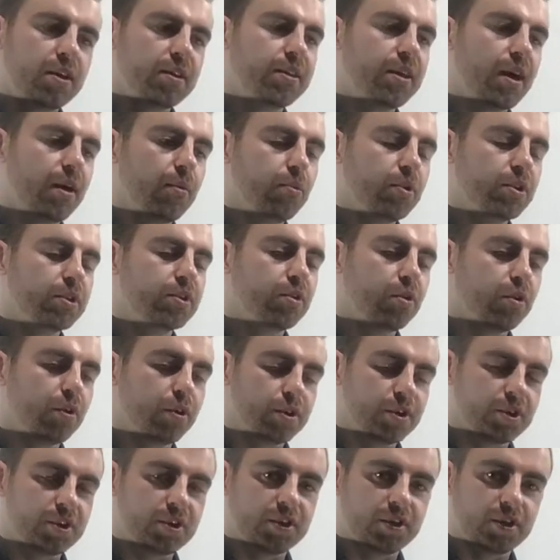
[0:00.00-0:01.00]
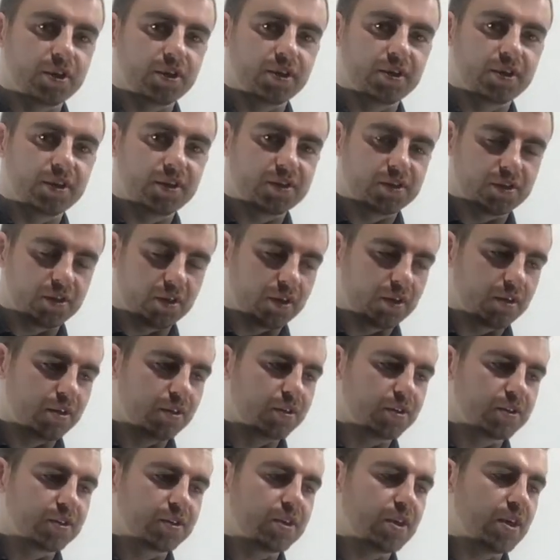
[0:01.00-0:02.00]
that will touch the
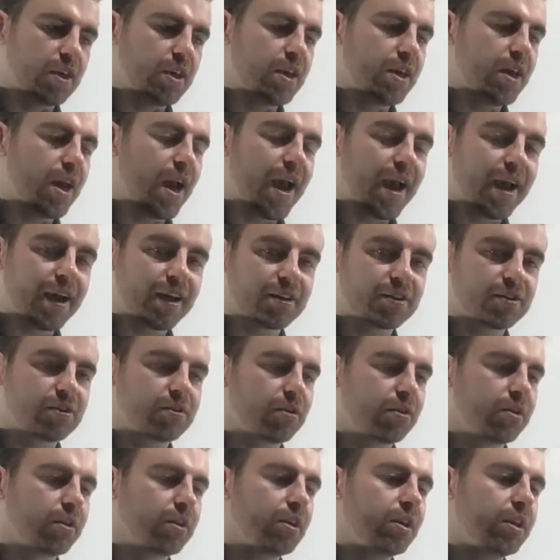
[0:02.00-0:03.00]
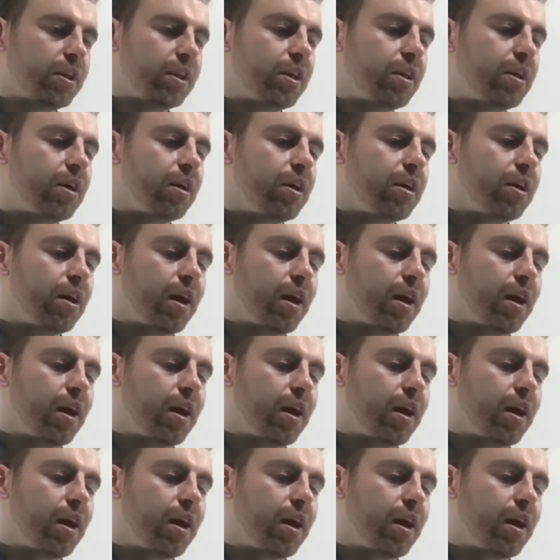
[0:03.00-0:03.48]
circle C externally